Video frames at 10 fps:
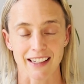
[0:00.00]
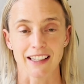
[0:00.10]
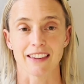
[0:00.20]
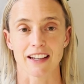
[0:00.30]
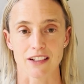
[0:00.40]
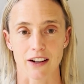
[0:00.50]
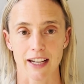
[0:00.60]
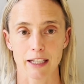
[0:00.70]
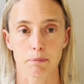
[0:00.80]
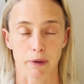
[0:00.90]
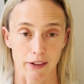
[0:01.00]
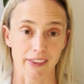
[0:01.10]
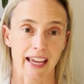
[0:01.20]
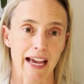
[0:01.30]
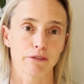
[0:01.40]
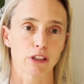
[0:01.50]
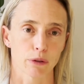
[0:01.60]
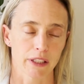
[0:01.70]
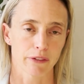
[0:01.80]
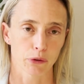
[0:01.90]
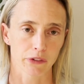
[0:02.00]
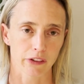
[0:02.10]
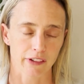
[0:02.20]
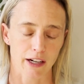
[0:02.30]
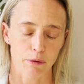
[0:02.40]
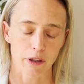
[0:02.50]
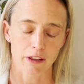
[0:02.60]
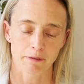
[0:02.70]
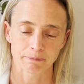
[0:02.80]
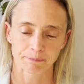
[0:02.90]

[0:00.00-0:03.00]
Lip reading: in their diet because they have lower levels to start with.